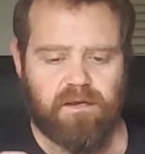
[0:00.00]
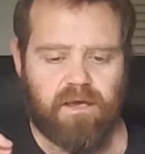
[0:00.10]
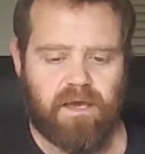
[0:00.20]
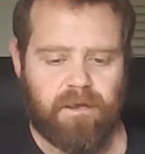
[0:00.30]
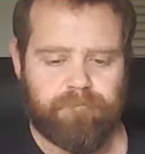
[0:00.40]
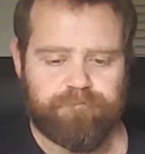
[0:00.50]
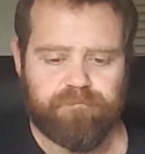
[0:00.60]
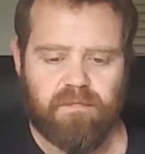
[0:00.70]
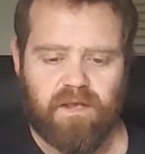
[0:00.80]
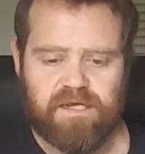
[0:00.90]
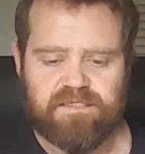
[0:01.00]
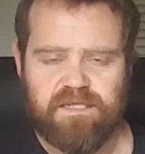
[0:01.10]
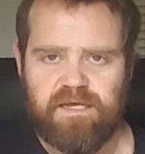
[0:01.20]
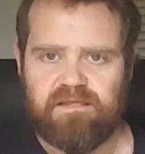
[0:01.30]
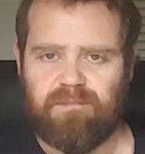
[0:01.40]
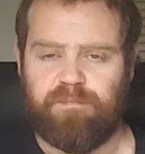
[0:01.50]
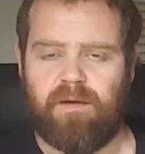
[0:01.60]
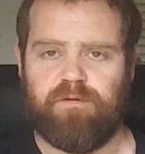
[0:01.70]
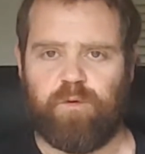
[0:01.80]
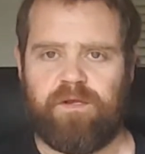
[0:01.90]
A slight
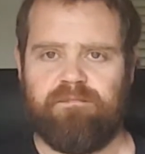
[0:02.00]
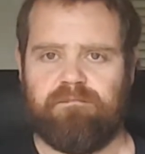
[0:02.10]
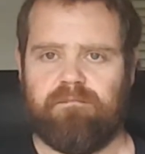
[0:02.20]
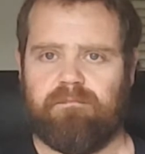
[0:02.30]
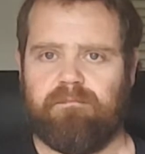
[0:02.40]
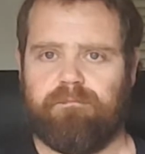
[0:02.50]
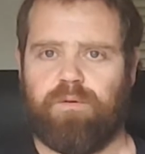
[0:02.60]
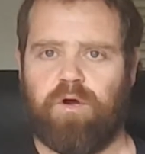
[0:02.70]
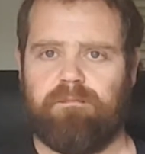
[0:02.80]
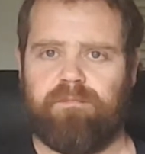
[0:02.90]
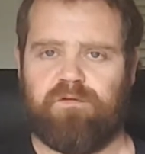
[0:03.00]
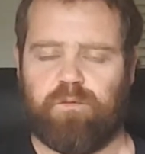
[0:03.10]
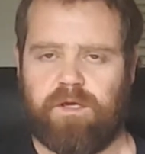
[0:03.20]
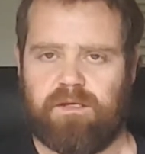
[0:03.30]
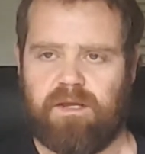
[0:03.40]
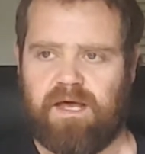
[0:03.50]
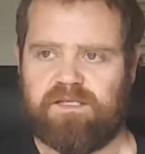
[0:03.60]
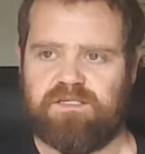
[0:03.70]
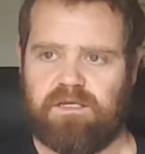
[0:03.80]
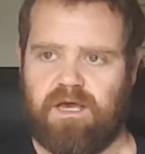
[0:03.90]
in between point between
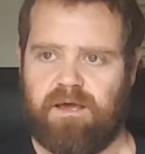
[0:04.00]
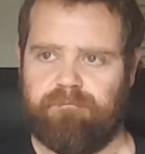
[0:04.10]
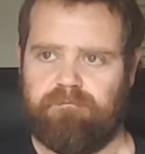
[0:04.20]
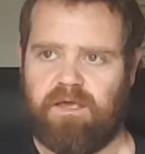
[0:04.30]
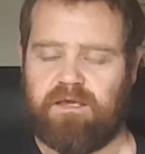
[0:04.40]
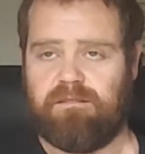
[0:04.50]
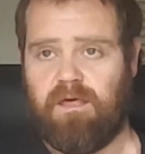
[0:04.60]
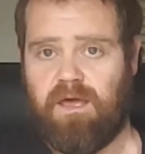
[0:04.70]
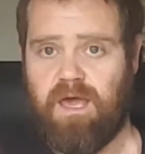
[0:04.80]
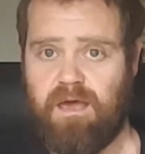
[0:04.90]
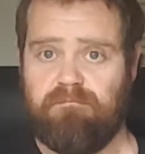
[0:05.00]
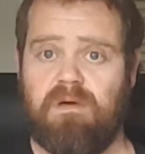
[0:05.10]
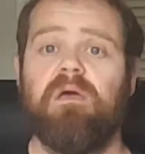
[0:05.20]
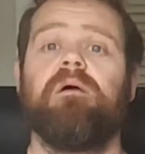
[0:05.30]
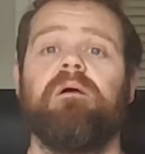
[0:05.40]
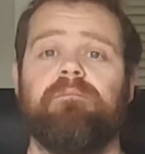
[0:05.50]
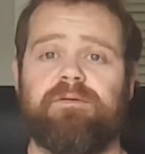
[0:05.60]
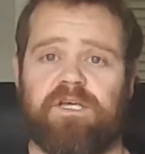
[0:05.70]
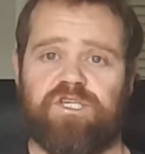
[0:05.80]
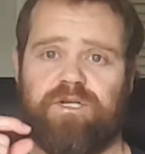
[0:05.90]
actually making the M
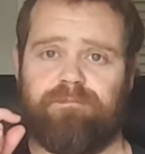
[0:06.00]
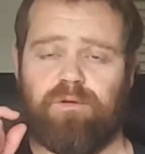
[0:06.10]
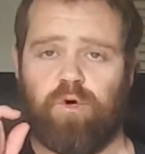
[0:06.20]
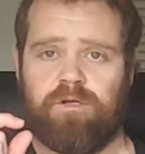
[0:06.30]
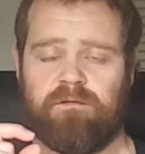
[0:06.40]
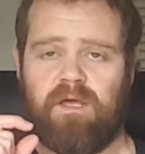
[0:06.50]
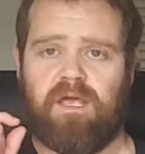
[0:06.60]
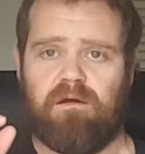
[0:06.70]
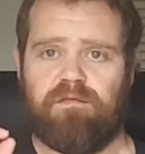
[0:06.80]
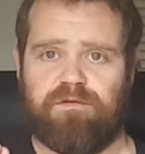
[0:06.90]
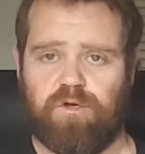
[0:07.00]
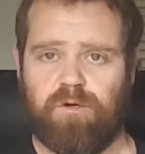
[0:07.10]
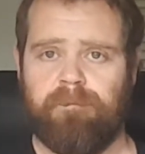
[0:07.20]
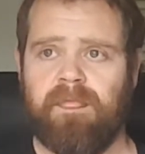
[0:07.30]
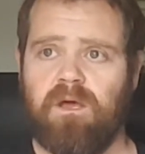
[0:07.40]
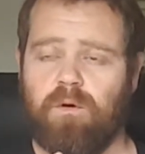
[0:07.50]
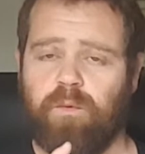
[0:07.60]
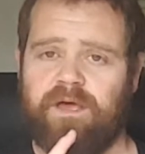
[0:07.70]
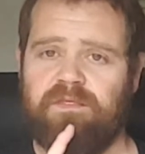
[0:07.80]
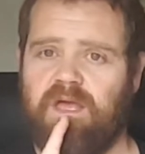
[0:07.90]
position and blowing air through
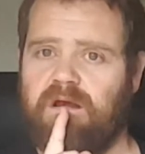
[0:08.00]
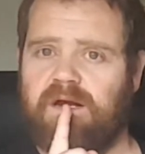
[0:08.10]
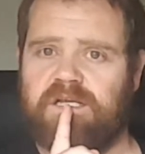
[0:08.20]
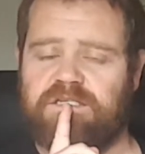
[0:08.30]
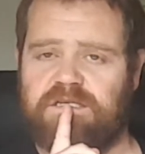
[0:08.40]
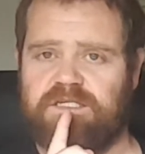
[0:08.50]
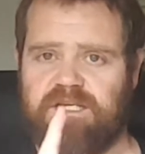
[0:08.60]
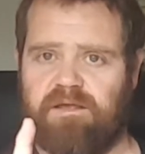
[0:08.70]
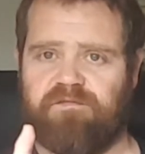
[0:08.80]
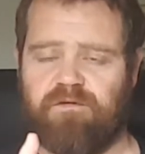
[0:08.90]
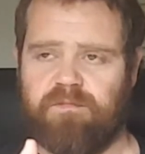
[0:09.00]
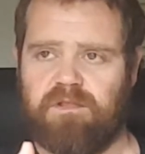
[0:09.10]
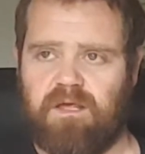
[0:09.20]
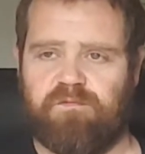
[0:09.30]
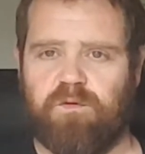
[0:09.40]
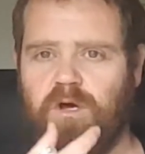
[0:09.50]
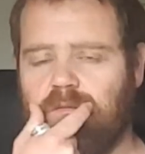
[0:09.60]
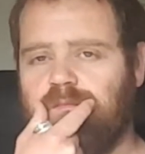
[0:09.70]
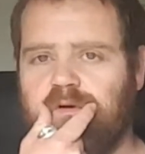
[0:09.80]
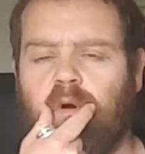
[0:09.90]
when the air actually escapes from the lips,
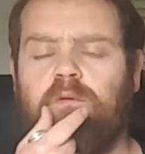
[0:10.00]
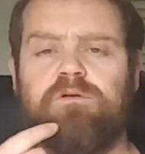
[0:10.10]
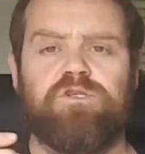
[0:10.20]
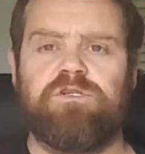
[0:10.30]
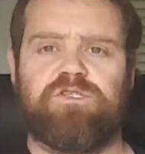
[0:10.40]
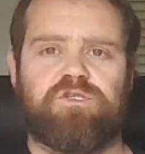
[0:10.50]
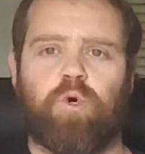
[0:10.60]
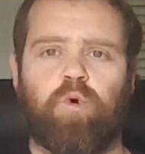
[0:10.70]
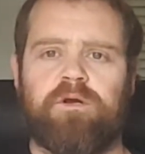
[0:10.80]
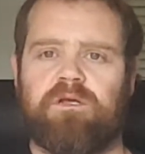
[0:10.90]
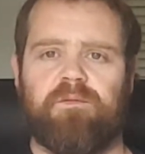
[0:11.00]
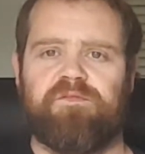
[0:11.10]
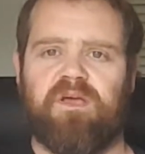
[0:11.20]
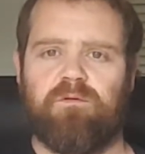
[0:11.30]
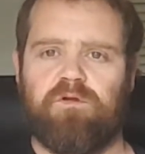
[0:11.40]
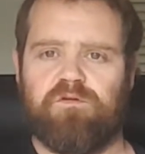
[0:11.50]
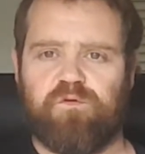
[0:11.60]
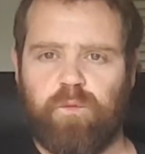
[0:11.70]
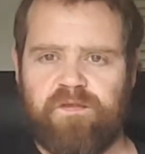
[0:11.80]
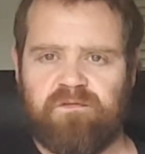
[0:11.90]
all we're doing is just holding the lips together. We're not
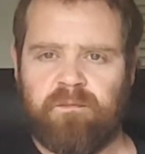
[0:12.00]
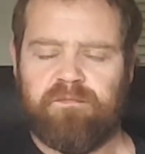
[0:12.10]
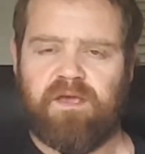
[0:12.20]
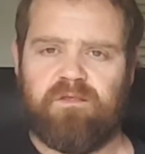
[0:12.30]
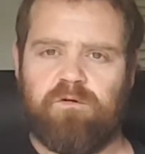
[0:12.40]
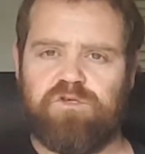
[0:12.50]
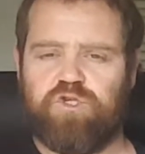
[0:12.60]
squeezing them together. We're not